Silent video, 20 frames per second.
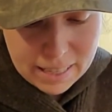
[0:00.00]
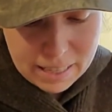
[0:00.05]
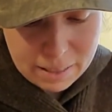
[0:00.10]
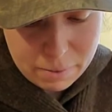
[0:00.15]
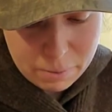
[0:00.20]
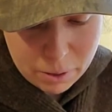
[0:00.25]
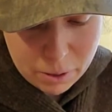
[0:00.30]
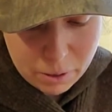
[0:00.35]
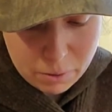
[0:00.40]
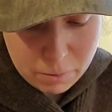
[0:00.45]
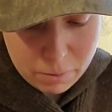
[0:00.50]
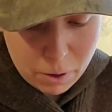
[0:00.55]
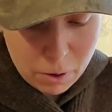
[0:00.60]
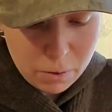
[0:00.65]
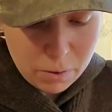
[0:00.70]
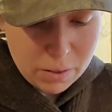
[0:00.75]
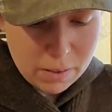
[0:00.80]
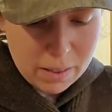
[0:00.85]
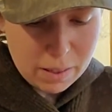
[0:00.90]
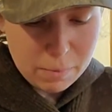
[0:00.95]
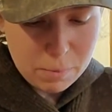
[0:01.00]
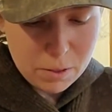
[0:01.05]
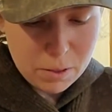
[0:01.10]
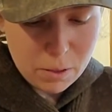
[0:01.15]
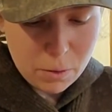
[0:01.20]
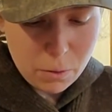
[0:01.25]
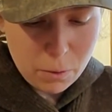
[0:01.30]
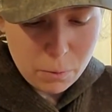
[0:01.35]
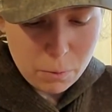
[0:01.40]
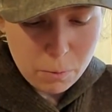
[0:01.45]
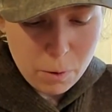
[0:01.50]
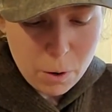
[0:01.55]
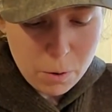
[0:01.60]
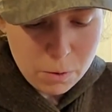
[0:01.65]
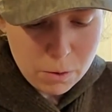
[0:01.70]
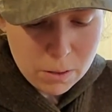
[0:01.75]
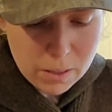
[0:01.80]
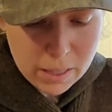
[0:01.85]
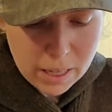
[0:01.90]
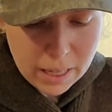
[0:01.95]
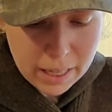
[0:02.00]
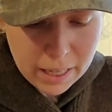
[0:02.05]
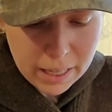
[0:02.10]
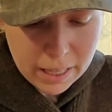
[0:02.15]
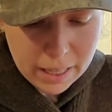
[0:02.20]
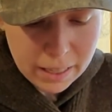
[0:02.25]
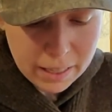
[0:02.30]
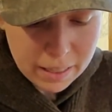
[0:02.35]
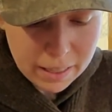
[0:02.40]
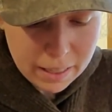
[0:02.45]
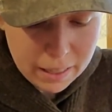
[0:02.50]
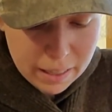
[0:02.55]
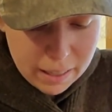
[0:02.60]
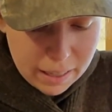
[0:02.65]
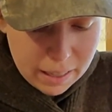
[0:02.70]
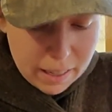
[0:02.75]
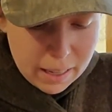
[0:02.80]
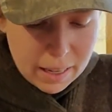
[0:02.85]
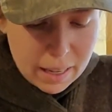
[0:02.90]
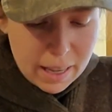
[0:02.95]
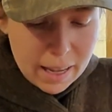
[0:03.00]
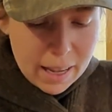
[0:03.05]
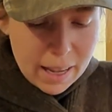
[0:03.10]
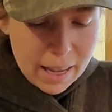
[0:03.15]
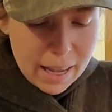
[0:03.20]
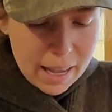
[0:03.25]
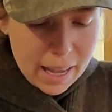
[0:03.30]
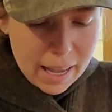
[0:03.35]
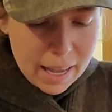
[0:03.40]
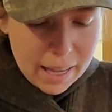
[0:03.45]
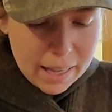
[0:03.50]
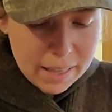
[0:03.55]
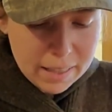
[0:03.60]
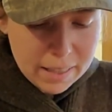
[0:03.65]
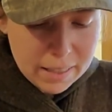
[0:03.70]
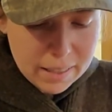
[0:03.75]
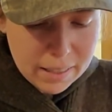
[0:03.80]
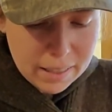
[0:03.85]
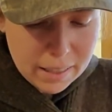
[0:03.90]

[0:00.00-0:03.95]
and we're going to roast them. So the roasting, it